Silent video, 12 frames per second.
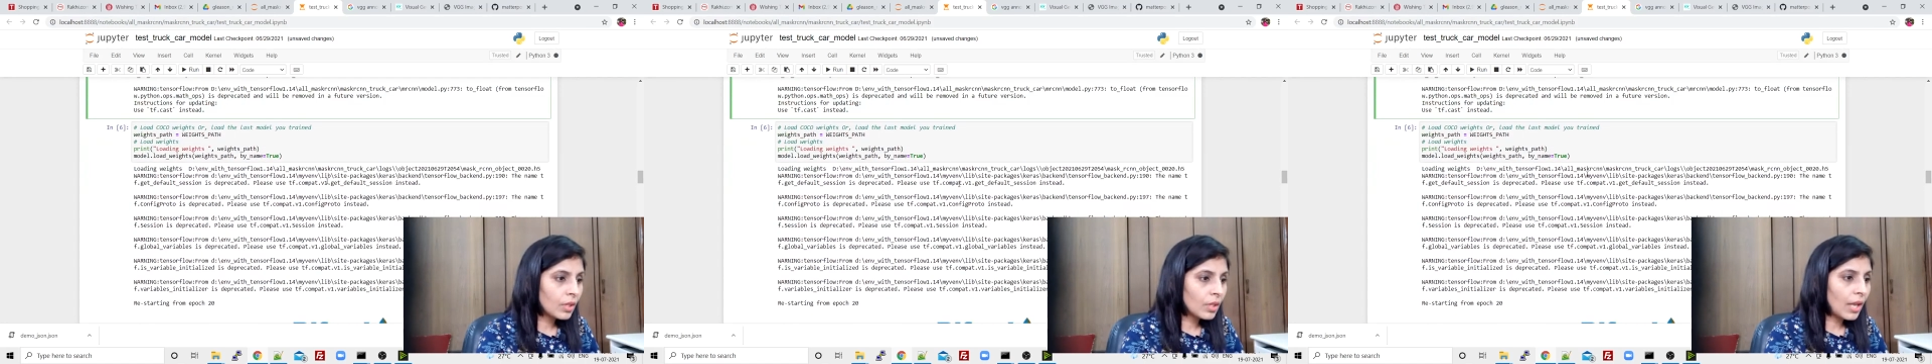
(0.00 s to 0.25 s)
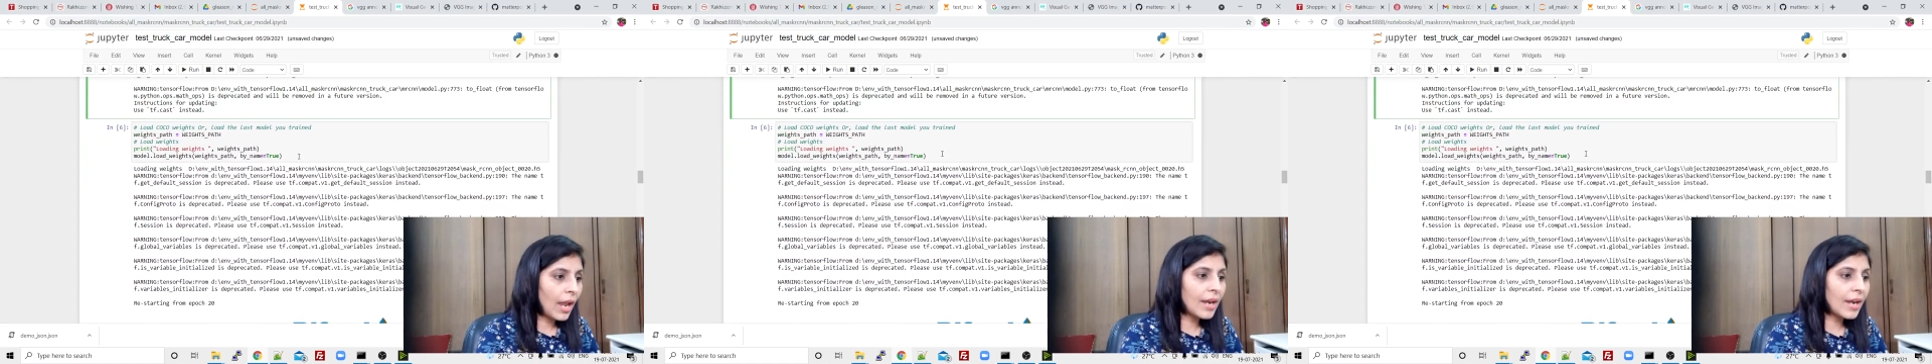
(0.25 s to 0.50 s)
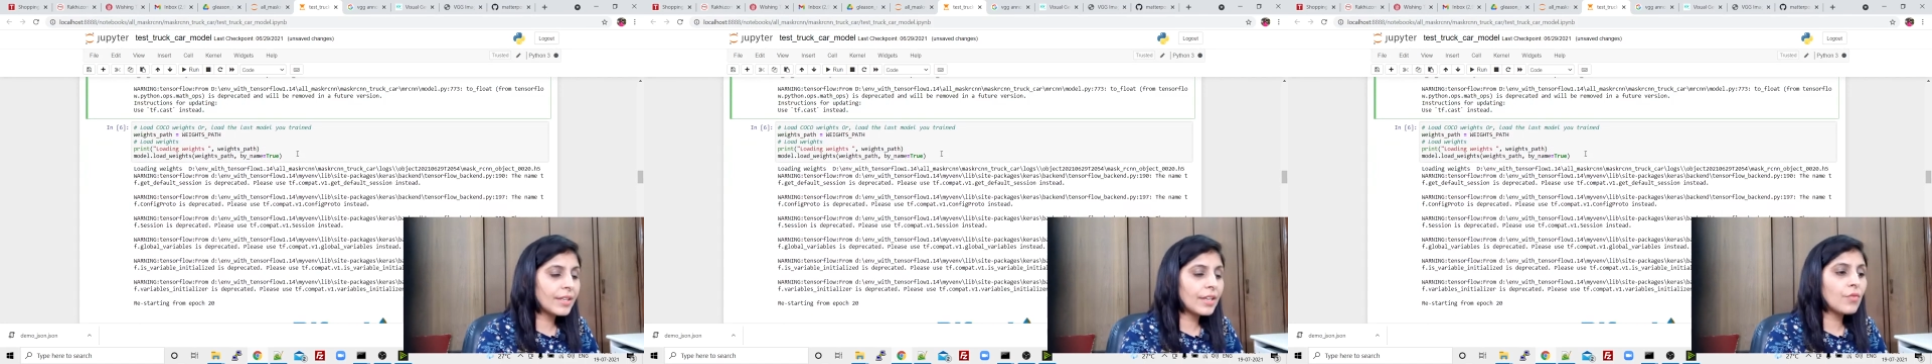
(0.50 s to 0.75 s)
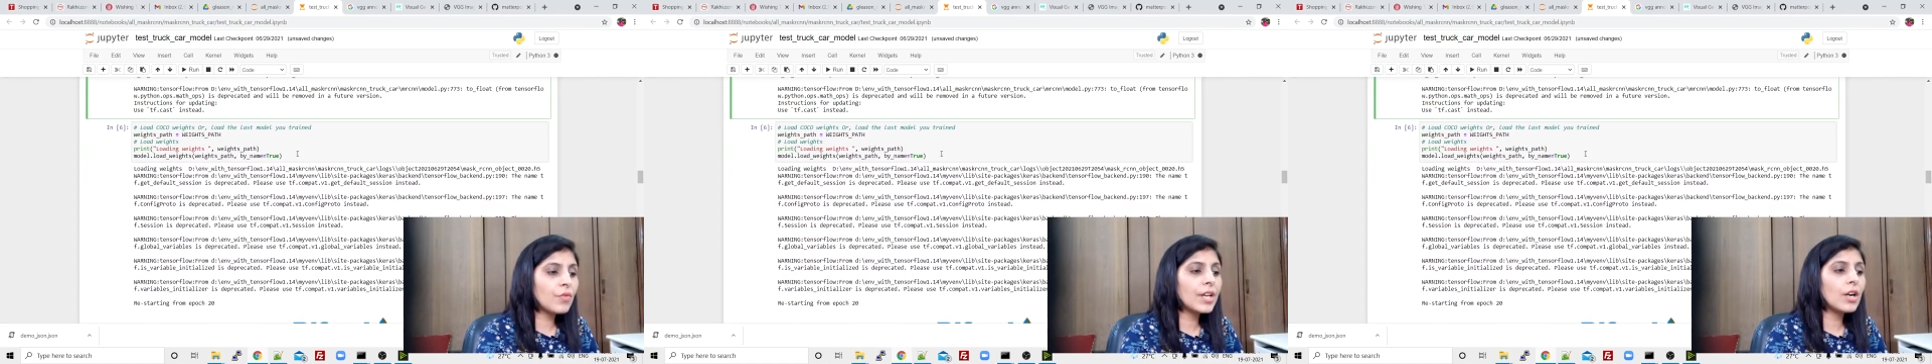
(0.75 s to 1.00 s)
and
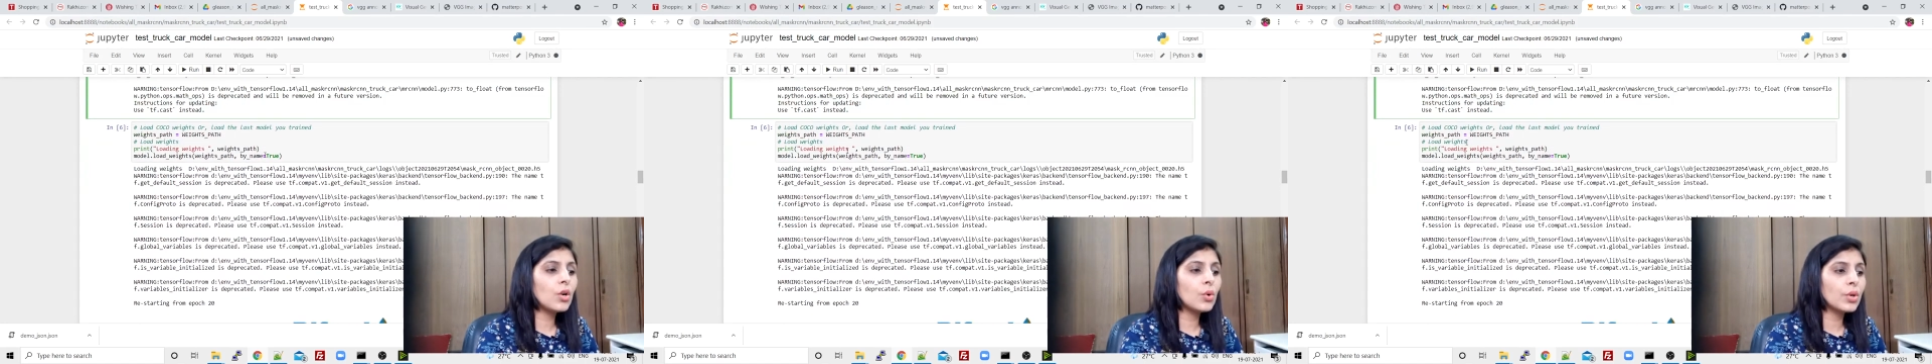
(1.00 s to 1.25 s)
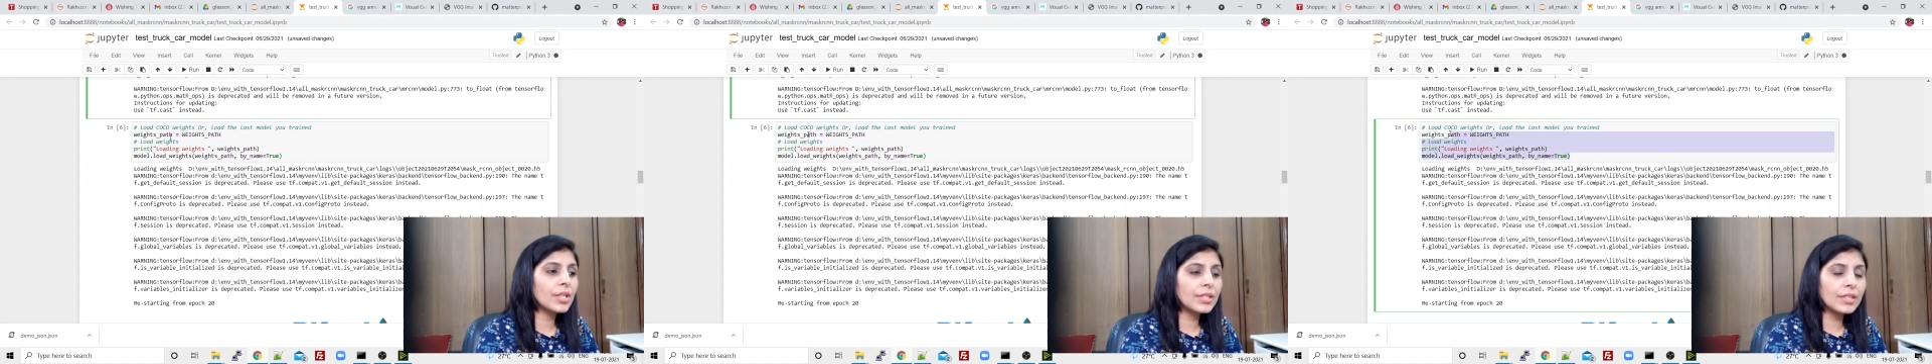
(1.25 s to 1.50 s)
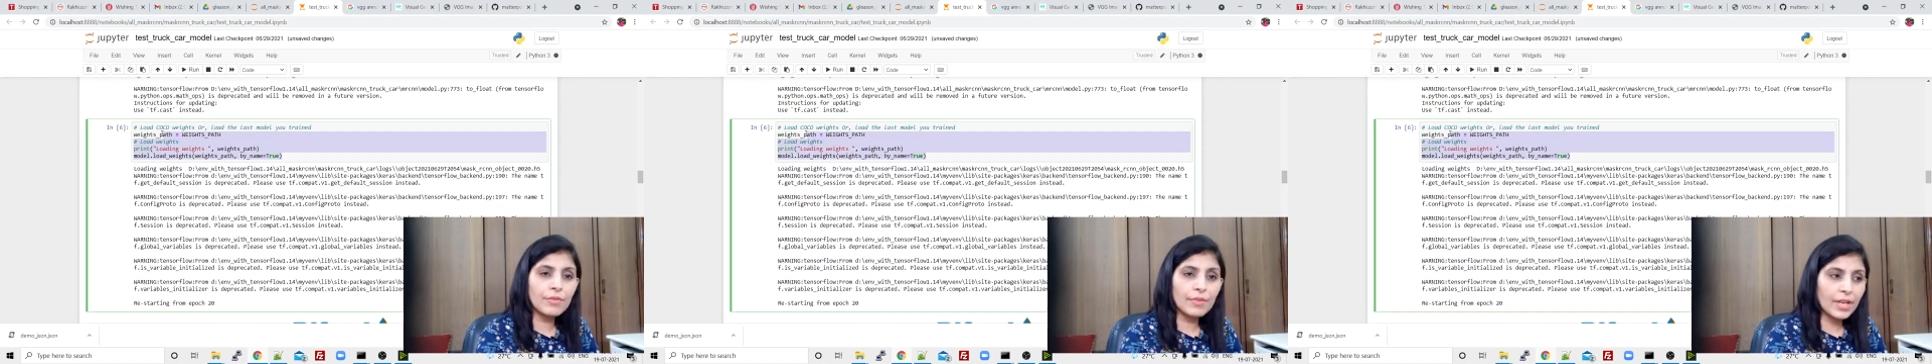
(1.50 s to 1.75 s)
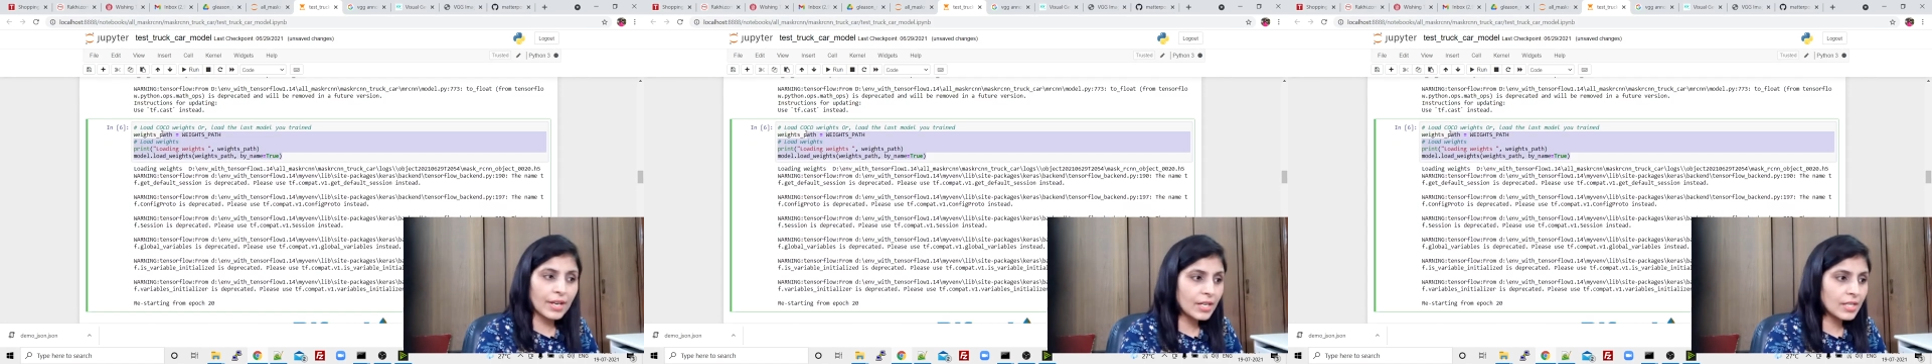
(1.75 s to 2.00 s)
then we are loading the
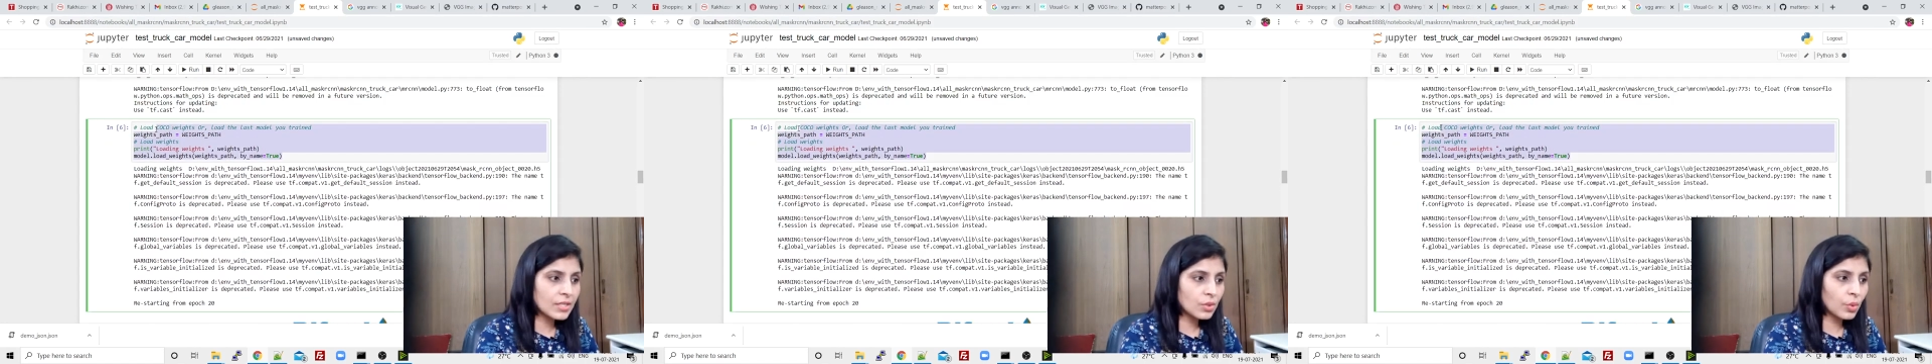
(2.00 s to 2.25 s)
weights.